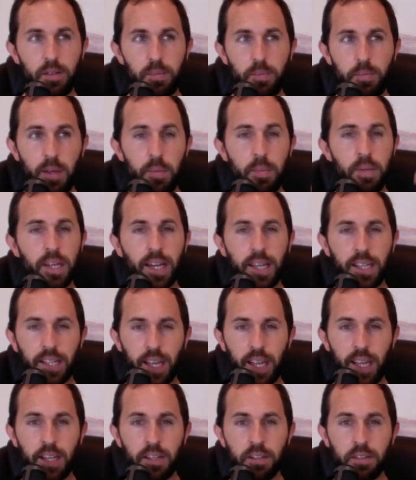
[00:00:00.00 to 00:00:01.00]
Maybe I
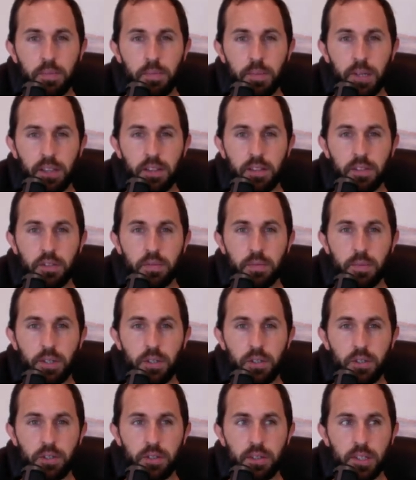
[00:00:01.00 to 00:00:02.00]
can't make this
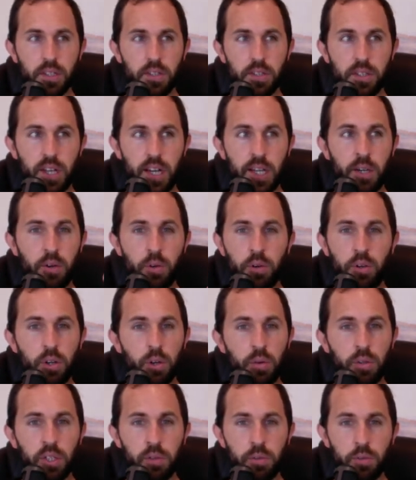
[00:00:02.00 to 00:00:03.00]
much because I don't
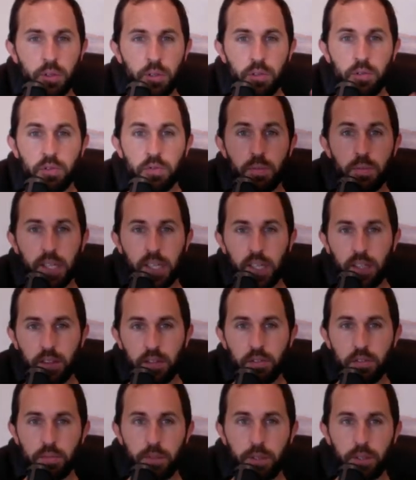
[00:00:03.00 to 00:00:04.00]
know anyone who's making
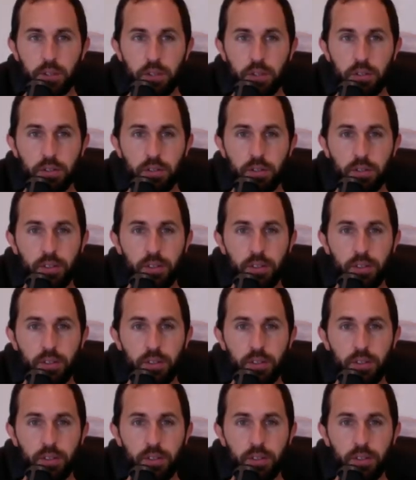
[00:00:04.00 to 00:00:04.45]
this much.